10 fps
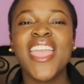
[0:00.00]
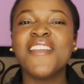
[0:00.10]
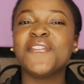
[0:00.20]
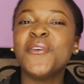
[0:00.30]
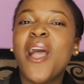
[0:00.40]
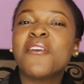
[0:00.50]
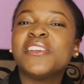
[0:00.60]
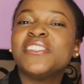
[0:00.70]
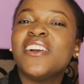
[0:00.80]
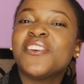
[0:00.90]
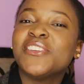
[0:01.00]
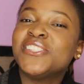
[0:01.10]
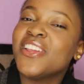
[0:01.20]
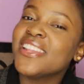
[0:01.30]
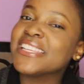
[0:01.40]
If you are a, a
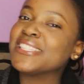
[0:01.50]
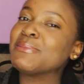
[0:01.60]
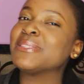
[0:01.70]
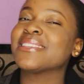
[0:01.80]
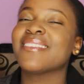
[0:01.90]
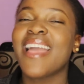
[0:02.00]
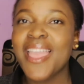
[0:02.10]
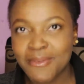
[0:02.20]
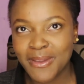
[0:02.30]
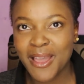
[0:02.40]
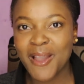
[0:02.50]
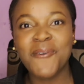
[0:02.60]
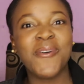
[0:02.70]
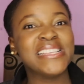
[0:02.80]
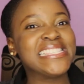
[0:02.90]
returning
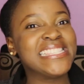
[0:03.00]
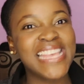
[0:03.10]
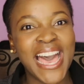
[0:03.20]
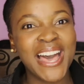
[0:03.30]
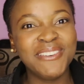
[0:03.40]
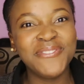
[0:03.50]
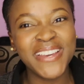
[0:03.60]
subscriber, what's up?